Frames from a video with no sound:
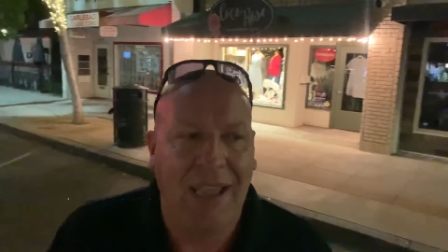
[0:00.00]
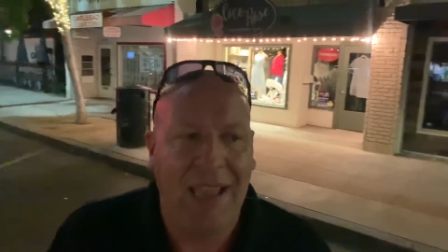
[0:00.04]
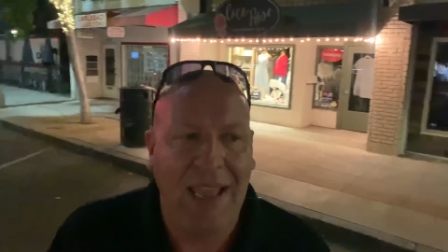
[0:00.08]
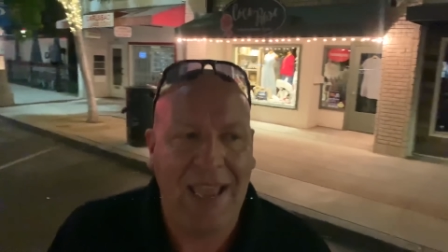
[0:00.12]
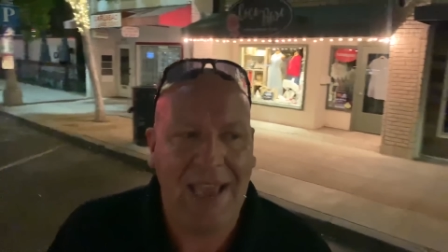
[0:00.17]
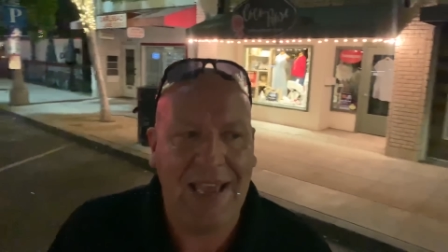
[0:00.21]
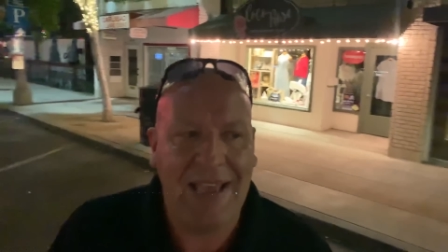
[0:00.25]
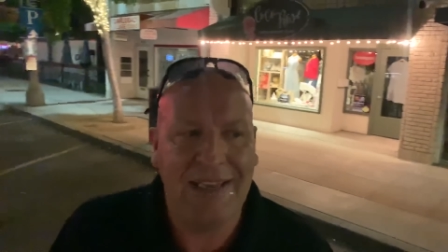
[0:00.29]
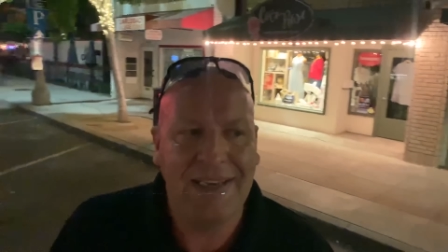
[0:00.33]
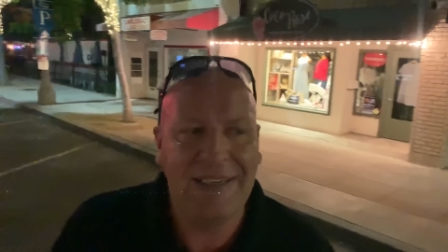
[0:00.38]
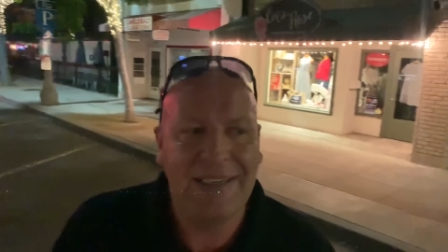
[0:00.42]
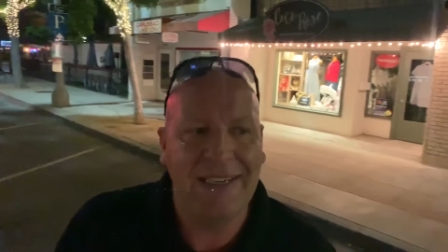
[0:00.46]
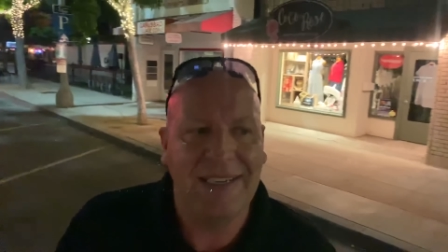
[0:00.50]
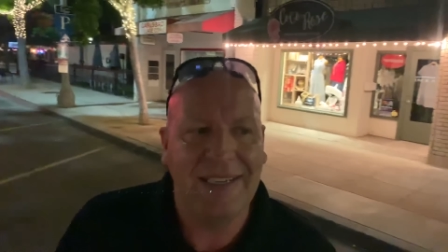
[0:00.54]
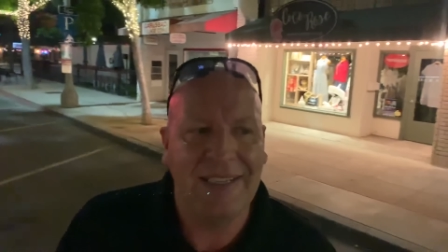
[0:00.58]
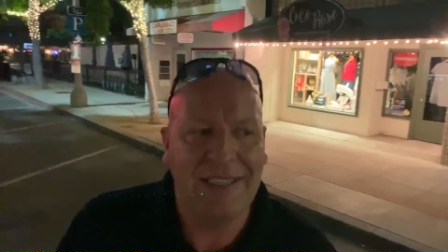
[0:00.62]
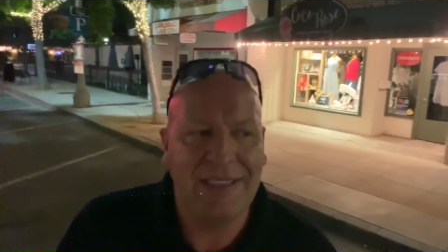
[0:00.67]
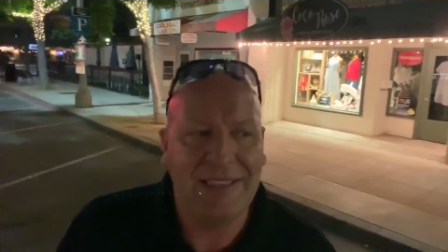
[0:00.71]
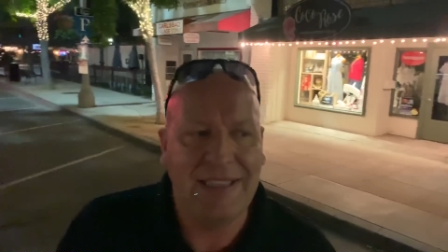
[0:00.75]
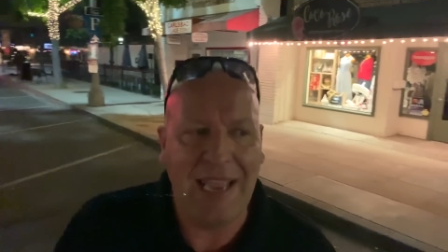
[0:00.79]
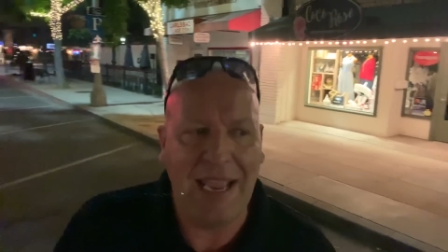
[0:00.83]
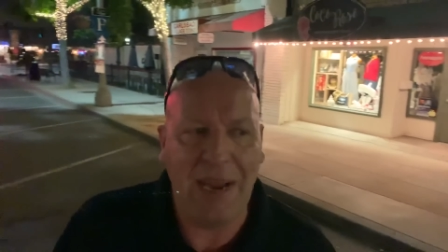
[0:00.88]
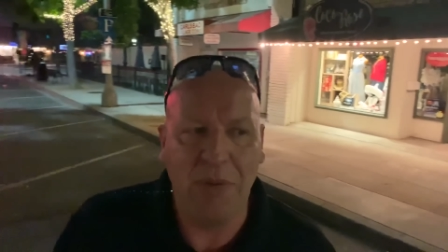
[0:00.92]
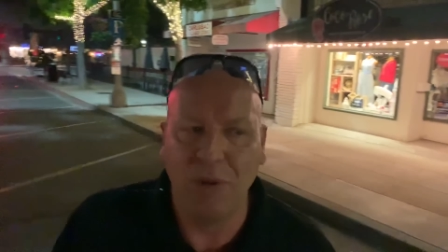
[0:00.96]
And
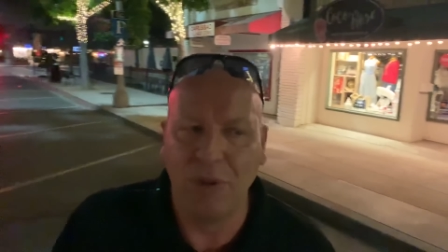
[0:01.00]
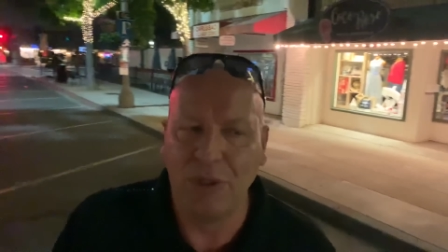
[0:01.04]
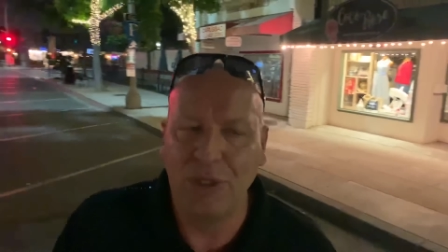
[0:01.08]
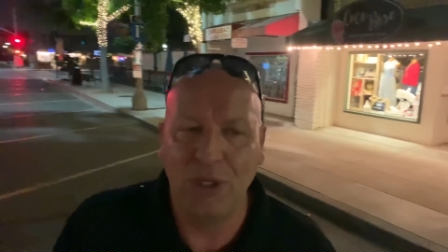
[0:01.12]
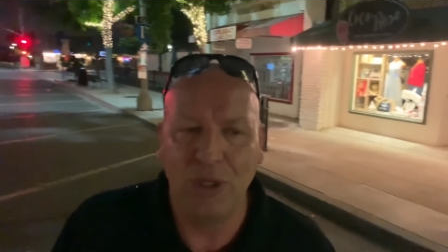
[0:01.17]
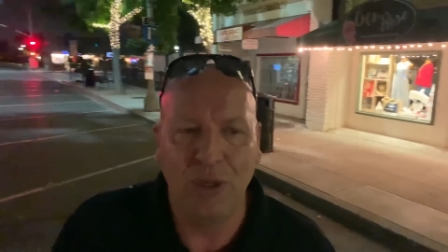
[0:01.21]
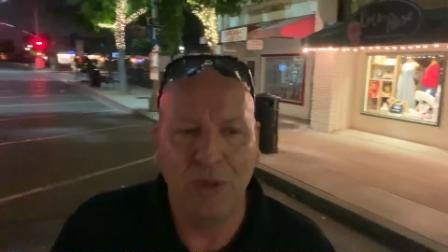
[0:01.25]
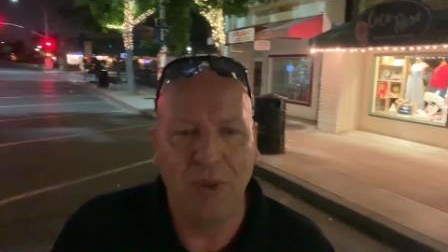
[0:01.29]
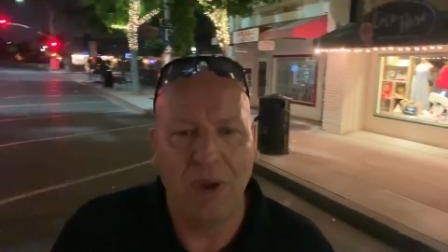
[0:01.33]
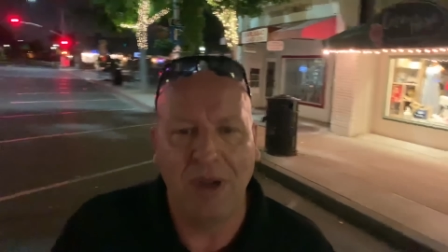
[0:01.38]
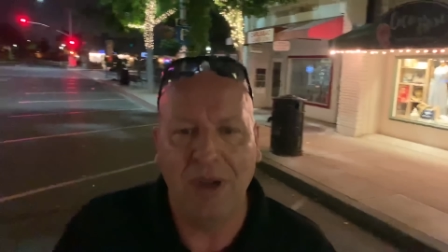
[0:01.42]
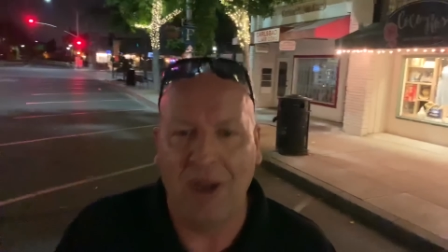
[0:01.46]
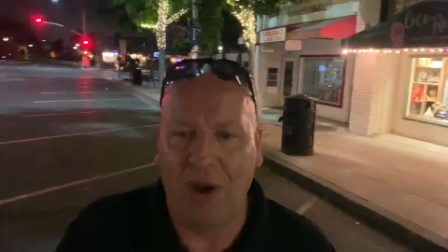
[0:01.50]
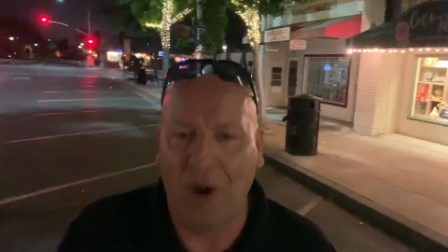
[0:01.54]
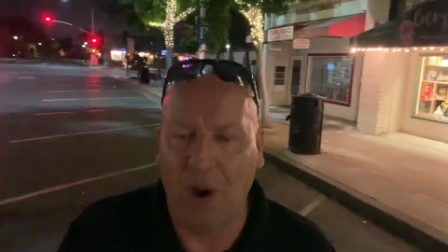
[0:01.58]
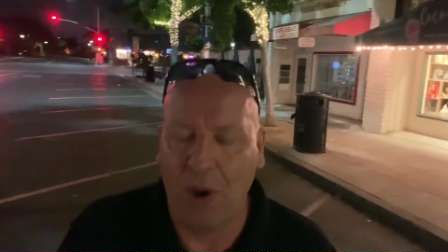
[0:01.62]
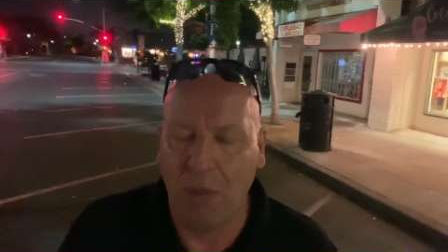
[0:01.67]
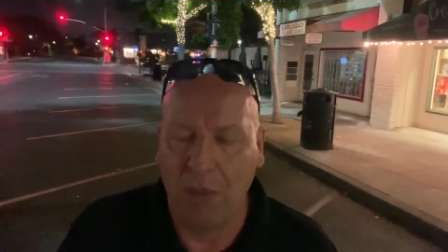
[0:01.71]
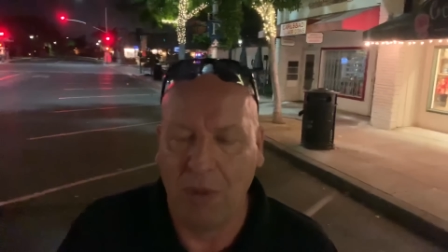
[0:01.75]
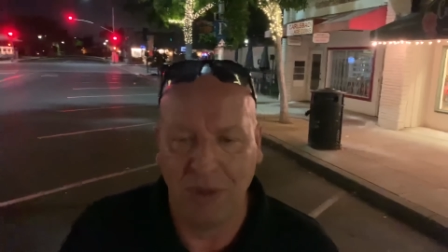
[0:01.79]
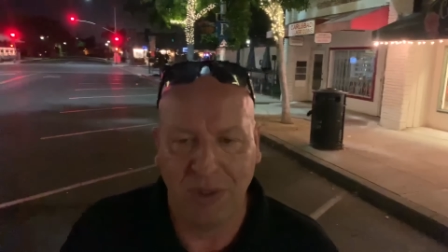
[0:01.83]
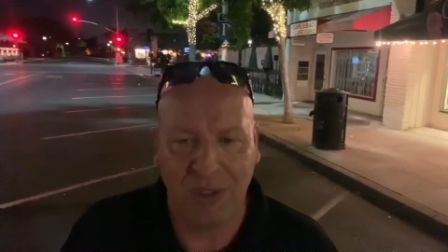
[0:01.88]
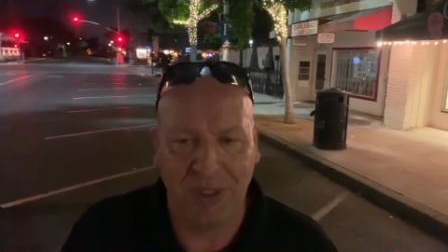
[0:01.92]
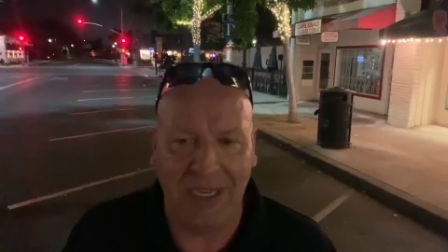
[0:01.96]
they will do
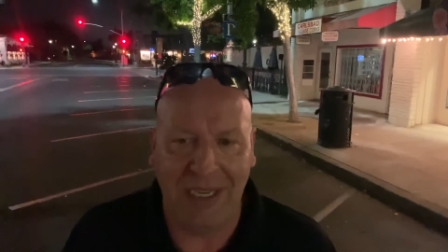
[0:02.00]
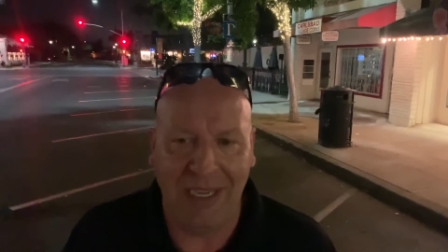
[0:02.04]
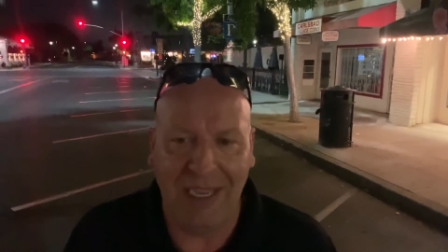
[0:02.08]
almost